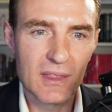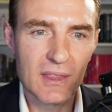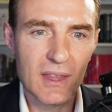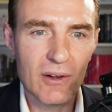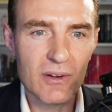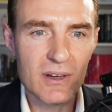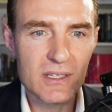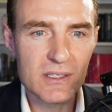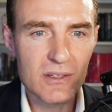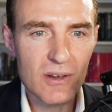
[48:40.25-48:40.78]

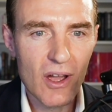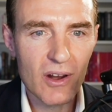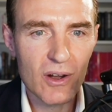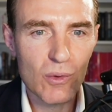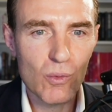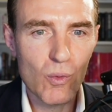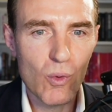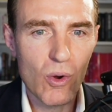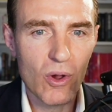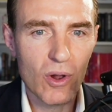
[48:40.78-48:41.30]
There is not a
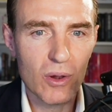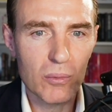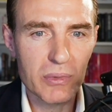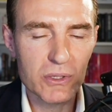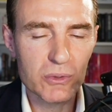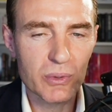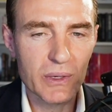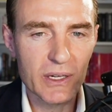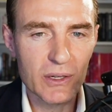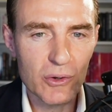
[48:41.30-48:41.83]
wall
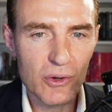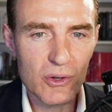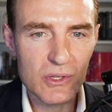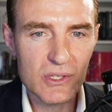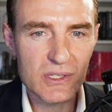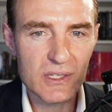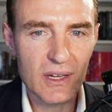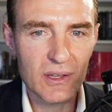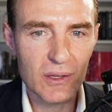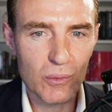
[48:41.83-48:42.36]
between
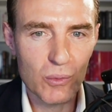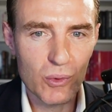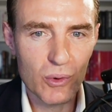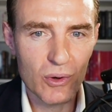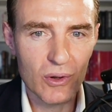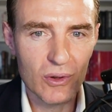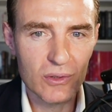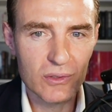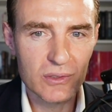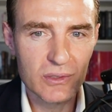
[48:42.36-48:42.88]
us and the
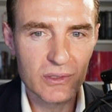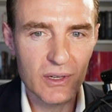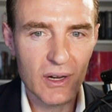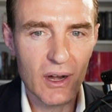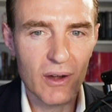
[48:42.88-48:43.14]
world.